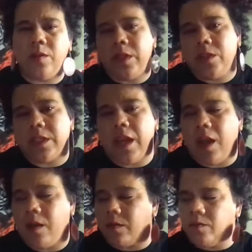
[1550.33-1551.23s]
We used to
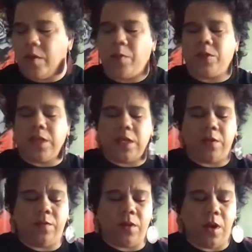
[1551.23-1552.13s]
have
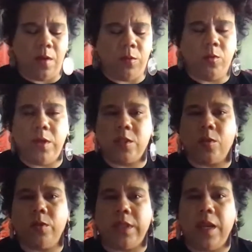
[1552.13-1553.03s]
Representative Luis
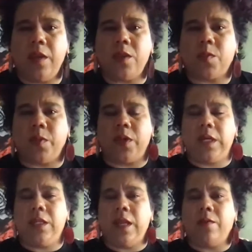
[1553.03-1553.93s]
Gutierrez, but
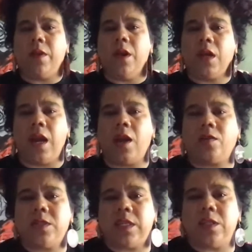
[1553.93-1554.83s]
he left
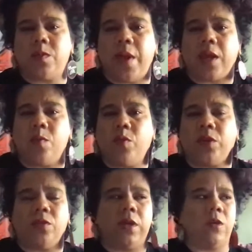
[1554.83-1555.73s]
Congress and is back in
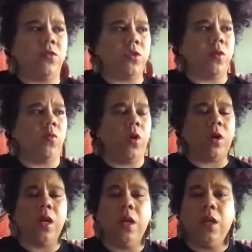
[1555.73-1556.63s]
Puerto Rico doing
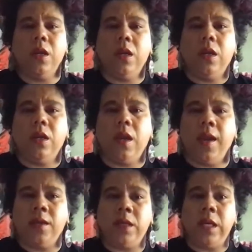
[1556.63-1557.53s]
work.
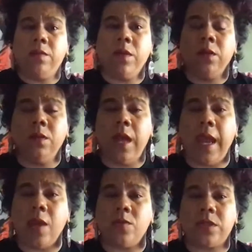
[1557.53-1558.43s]
And even
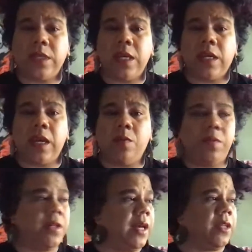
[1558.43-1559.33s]
AOC can't
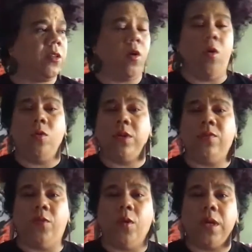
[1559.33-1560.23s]
be like the only
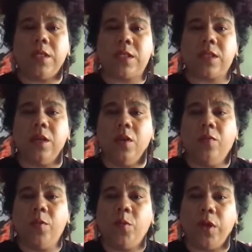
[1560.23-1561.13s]
voice
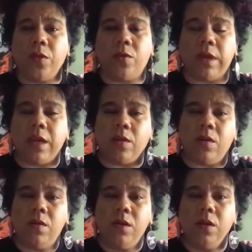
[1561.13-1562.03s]
for Puerto
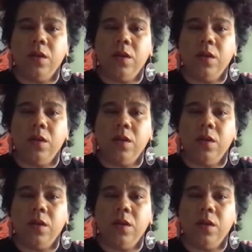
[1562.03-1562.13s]
Rico.